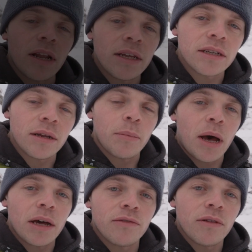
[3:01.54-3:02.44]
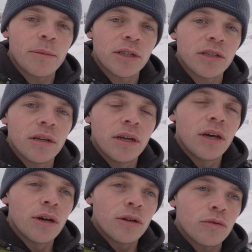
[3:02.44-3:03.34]
nice impactful image.
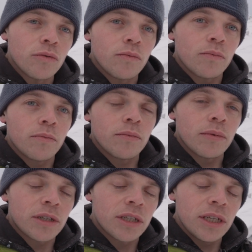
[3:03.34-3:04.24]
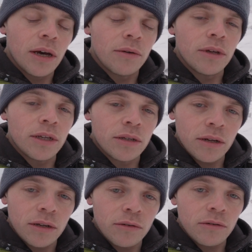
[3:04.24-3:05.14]
So we'll see how they
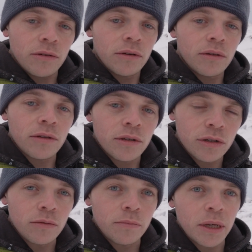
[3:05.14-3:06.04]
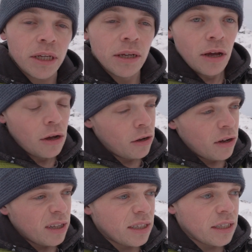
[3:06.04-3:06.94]
turn out. They should be
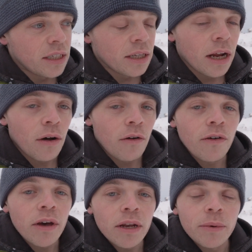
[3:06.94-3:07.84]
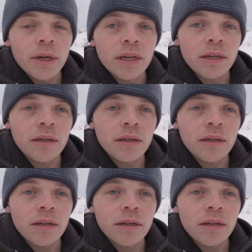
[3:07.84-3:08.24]
decent enough anyway.